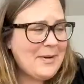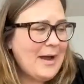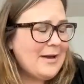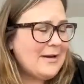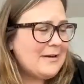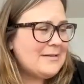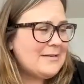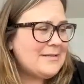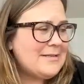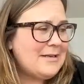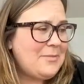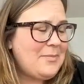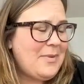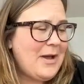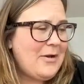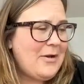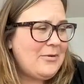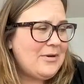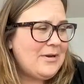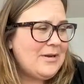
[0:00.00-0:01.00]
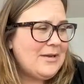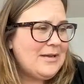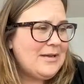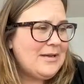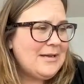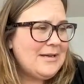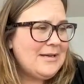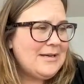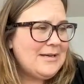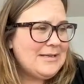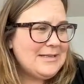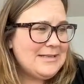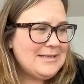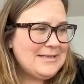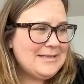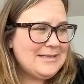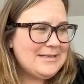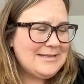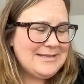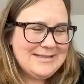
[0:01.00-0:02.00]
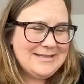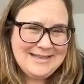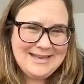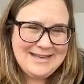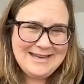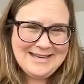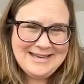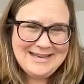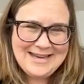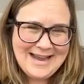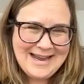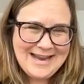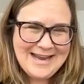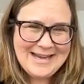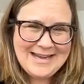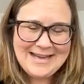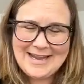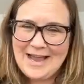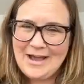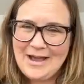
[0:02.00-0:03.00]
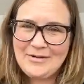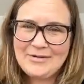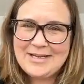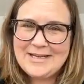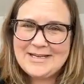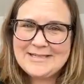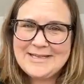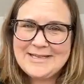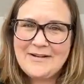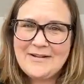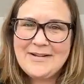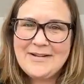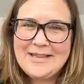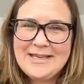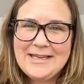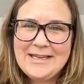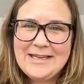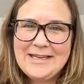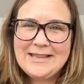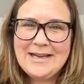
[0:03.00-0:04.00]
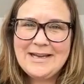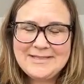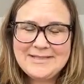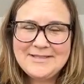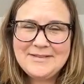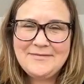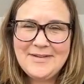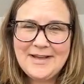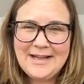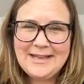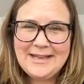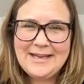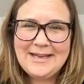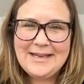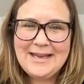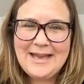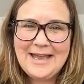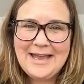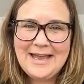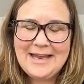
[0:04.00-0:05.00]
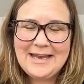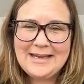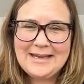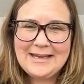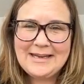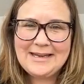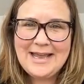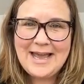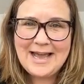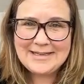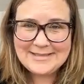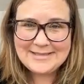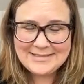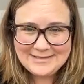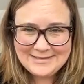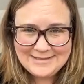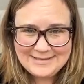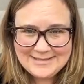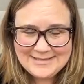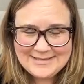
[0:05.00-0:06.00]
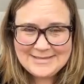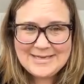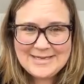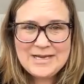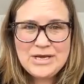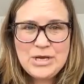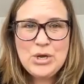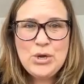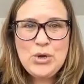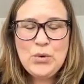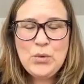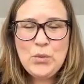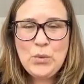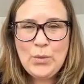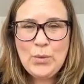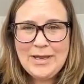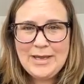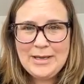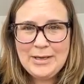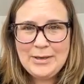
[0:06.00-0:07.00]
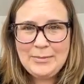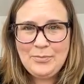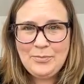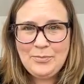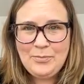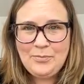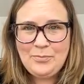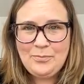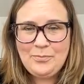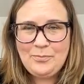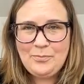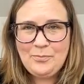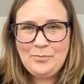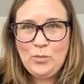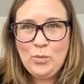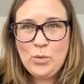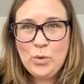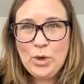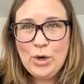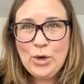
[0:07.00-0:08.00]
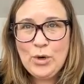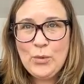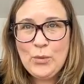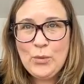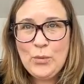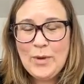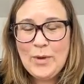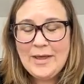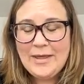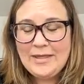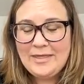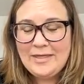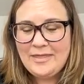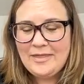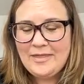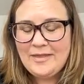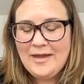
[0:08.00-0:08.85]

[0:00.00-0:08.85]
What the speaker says: buyers in about 9 counties, everything in the Hudson Valley and Catskills. We work with